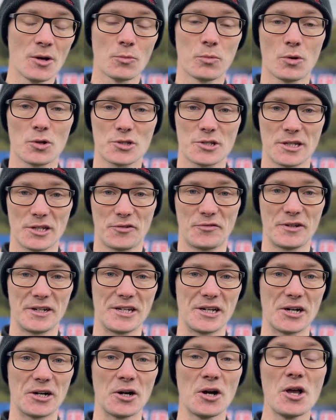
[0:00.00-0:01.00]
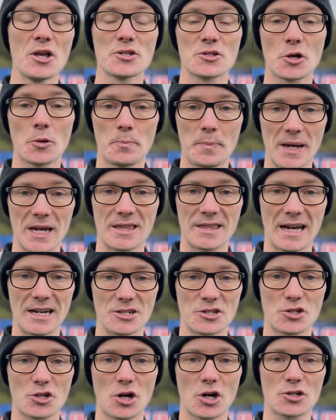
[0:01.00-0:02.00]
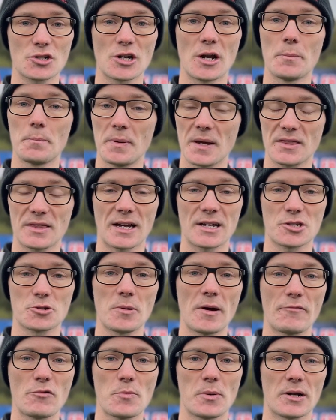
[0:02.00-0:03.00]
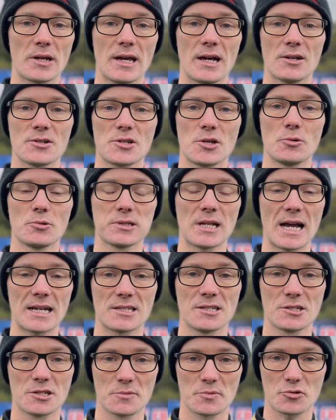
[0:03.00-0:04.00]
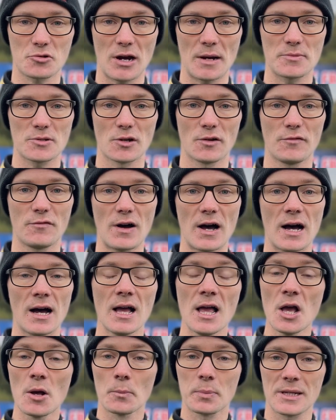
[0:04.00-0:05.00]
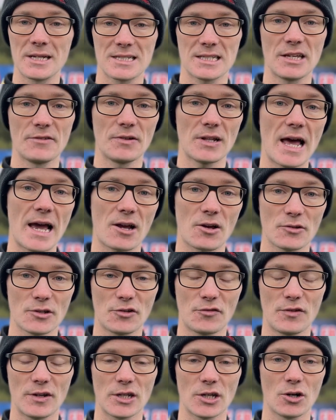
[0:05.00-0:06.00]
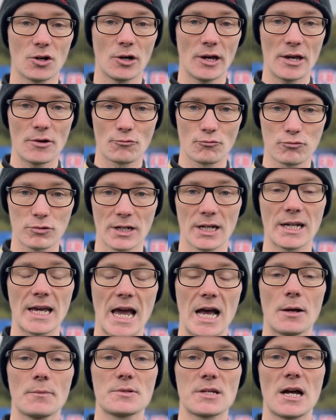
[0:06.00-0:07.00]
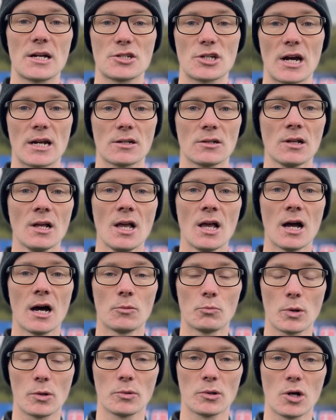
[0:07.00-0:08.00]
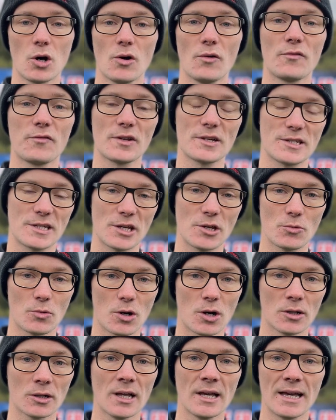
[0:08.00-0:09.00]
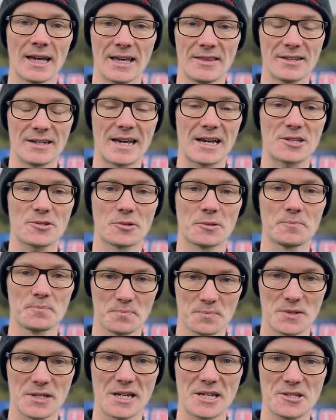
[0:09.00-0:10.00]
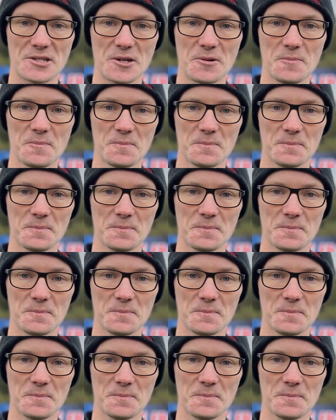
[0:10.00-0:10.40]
was this video. So big thanks, Josh, and big thanks to everybody else who's liked and subscribed so far. Please leave a like on this video. It really helps our channel, and we will hopefully see you all in the next one. See you soon.